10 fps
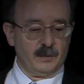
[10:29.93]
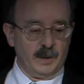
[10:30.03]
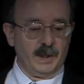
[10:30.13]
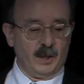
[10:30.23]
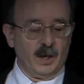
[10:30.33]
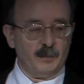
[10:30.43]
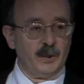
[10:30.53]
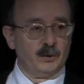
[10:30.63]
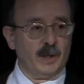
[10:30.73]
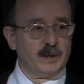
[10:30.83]

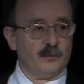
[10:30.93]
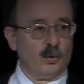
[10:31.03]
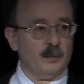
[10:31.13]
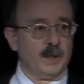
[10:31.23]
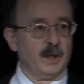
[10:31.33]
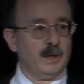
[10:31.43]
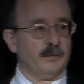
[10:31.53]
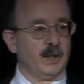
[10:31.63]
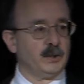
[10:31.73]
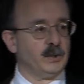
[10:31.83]
economy-transforming
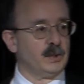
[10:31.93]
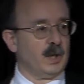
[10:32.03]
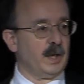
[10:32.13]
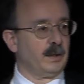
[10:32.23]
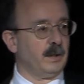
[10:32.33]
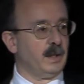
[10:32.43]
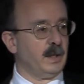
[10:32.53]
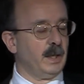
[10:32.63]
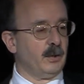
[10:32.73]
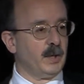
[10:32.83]
innovations like
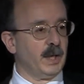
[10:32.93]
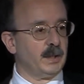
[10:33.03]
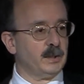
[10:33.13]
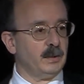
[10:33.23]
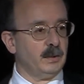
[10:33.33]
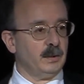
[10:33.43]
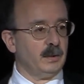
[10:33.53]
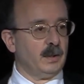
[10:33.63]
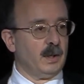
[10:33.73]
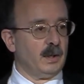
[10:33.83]
the internet,
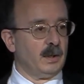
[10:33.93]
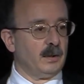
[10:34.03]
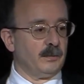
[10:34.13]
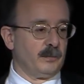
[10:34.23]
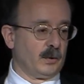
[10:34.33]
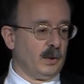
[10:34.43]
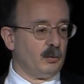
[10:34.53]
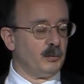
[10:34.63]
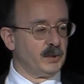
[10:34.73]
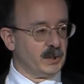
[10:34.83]
the
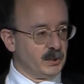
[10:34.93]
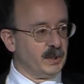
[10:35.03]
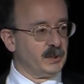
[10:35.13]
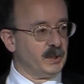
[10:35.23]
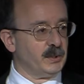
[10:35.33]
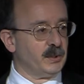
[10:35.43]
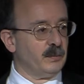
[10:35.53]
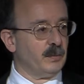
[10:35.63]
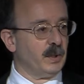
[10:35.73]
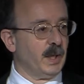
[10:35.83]
global positioning
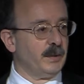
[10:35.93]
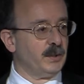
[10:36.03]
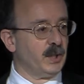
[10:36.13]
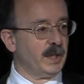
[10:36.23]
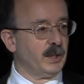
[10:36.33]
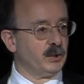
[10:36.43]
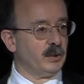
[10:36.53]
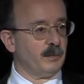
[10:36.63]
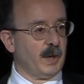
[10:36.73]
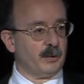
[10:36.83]
system, and the jet engine
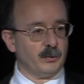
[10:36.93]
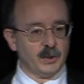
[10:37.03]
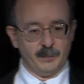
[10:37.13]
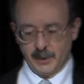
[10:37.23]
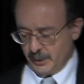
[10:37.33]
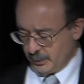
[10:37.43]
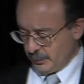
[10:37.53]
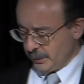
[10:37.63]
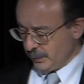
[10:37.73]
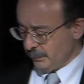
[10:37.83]
and microchip
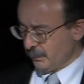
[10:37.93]
industries.